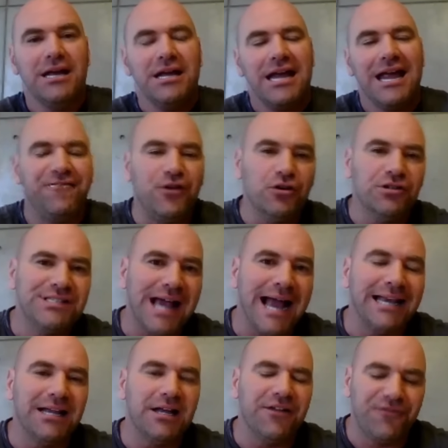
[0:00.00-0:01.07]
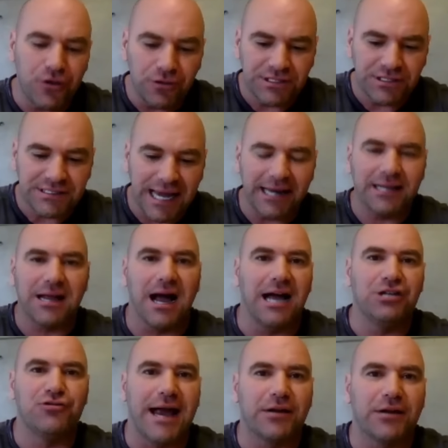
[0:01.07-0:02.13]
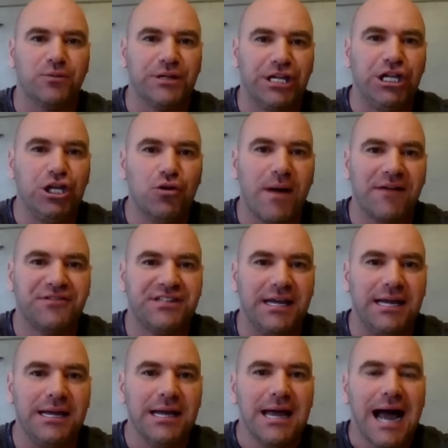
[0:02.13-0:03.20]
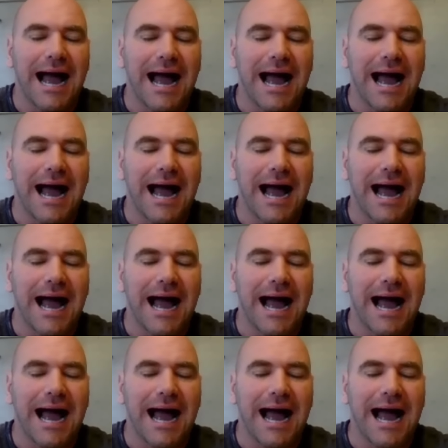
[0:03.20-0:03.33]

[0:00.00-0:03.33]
If you sign a contract with the UFC,